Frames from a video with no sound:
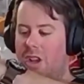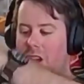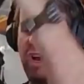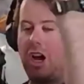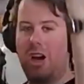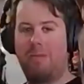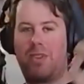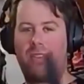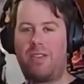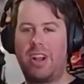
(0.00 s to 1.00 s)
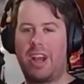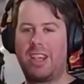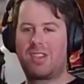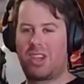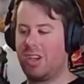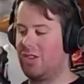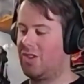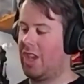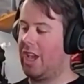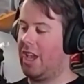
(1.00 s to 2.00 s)
They're very nice because
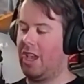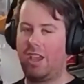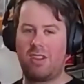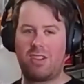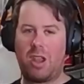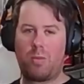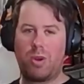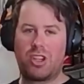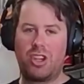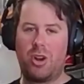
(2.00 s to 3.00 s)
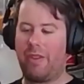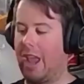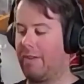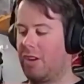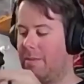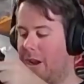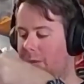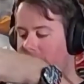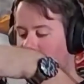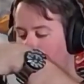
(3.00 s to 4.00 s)
they have a good amount of
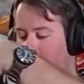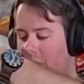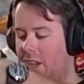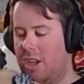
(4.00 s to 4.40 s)
rigidity.